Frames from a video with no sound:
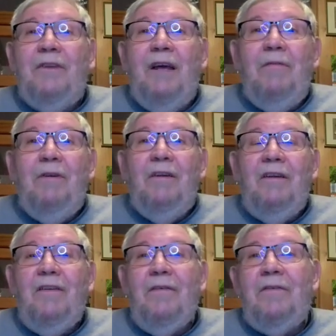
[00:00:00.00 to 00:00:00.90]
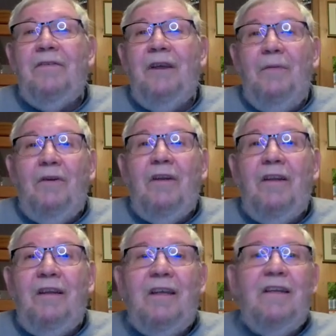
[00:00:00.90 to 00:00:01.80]
they wanted to do because they
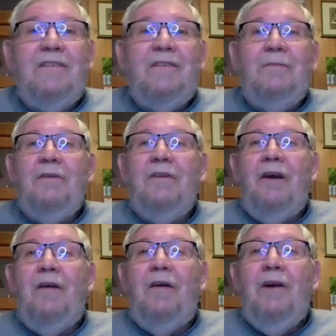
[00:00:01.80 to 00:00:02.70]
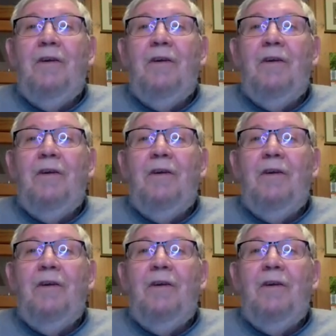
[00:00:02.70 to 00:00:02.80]
wanted to get some of their